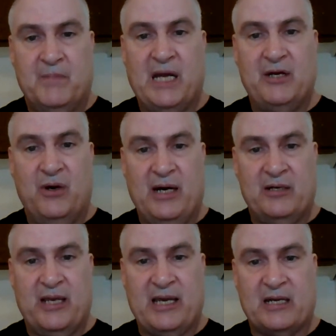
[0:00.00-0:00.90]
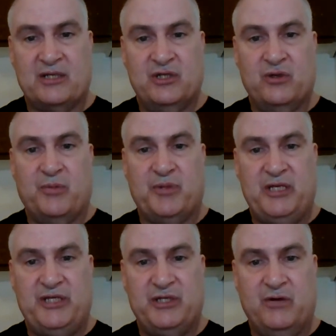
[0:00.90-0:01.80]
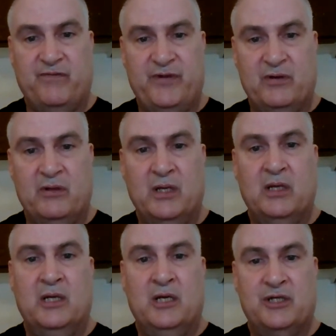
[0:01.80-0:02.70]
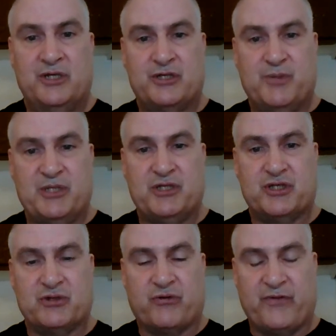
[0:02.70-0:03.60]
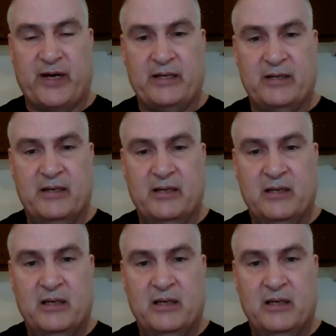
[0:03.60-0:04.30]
I know how to act so the police don't feel suspicious or threatened,